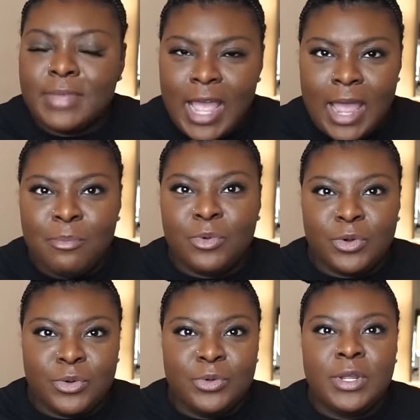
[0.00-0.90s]
I'm
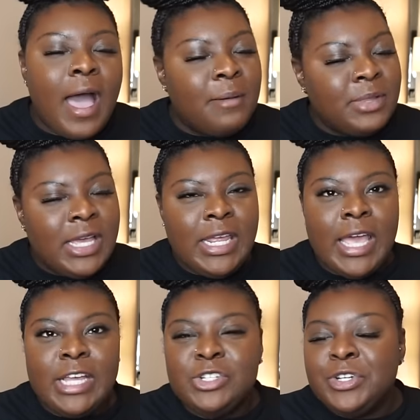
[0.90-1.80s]
rude. I'm Lady
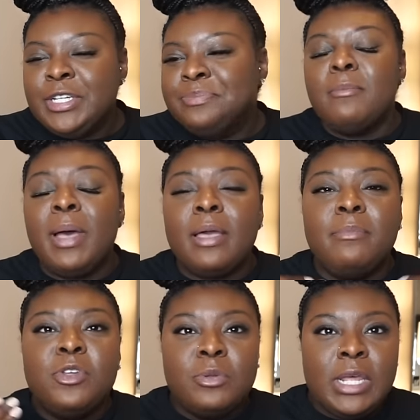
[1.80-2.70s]
Adri. My
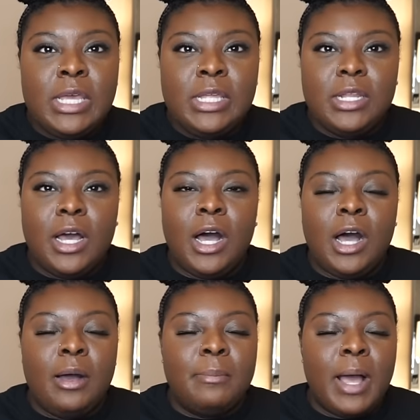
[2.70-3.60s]
community,
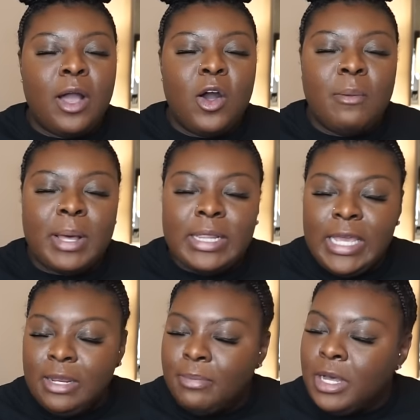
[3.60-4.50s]
I call my
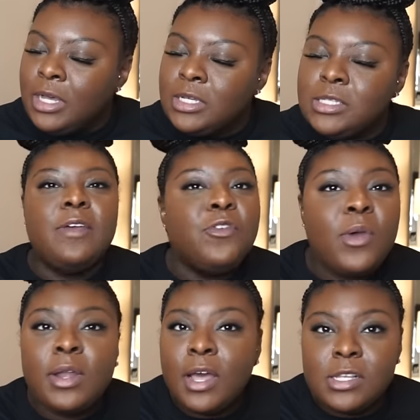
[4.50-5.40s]
ladybugs. If you
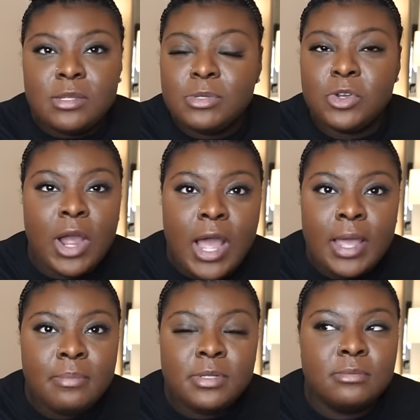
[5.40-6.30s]
are not
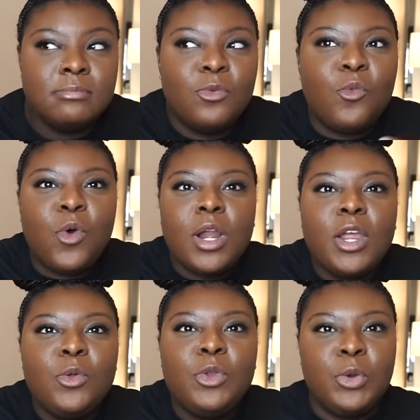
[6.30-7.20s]
subscribed, what are
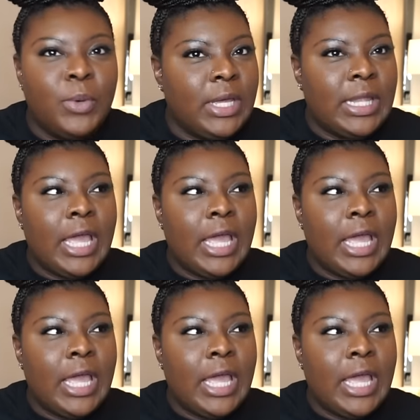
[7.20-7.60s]
you doing?